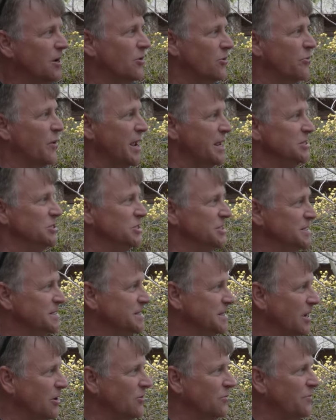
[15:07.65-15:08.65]
arrange
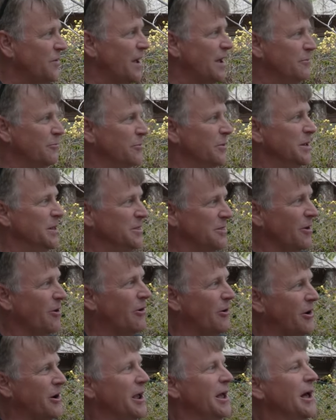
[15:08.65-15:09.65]
itself with
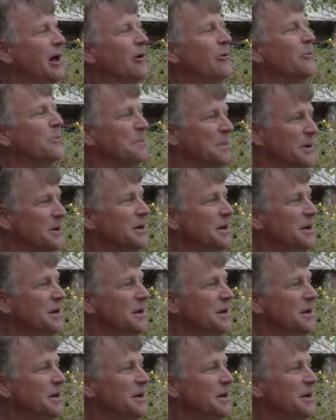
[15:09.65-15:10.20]
our help?